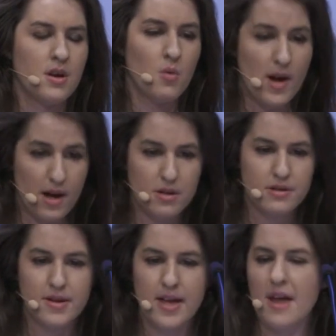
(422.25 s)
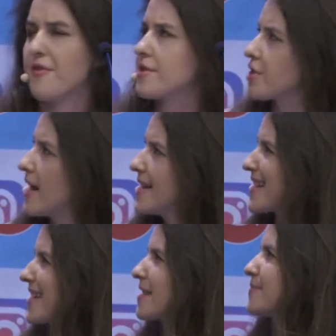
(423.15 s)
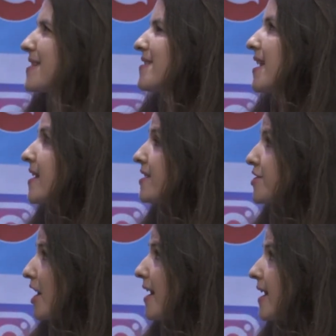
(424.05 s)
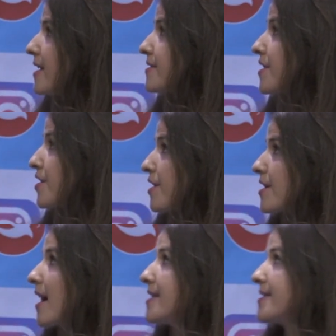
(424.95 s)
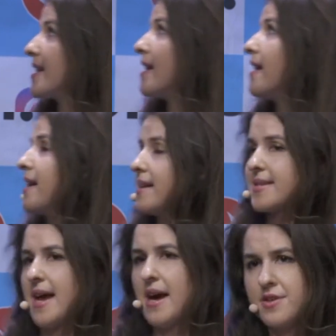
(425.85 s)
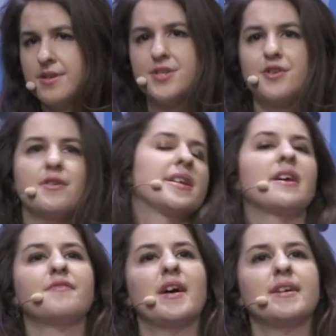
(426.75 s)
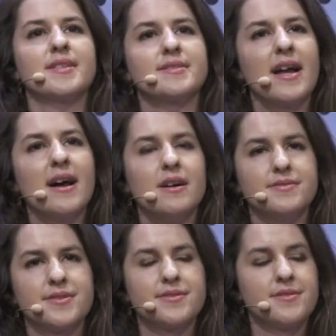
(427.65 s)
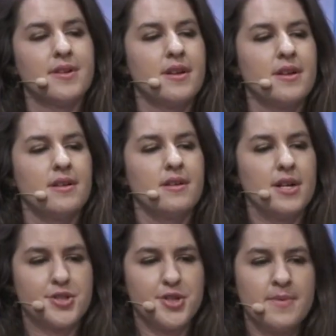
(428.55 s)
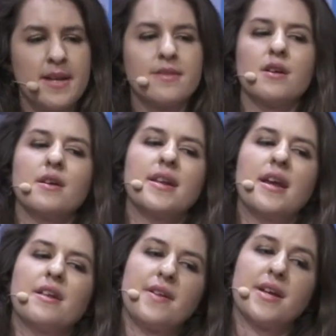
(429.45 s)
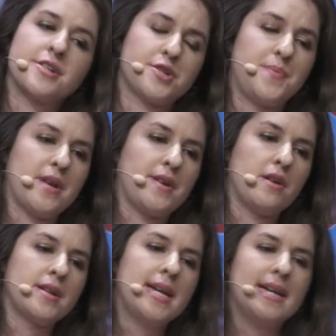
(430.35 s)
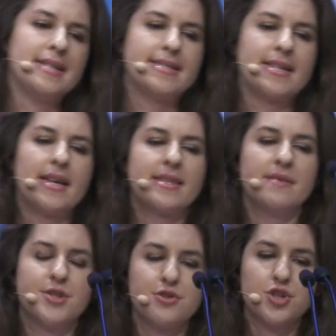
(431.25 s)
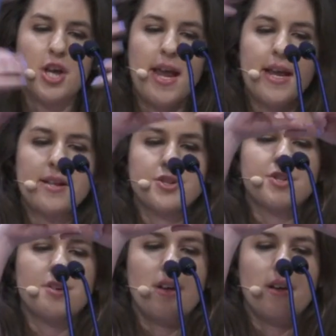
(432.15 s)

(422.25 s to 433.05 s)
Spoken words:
Well, if we're trying to get them to think in Chinese, a good idea, as counterintuitive as it sounds, assuming they're a native English speaker, is to get them to change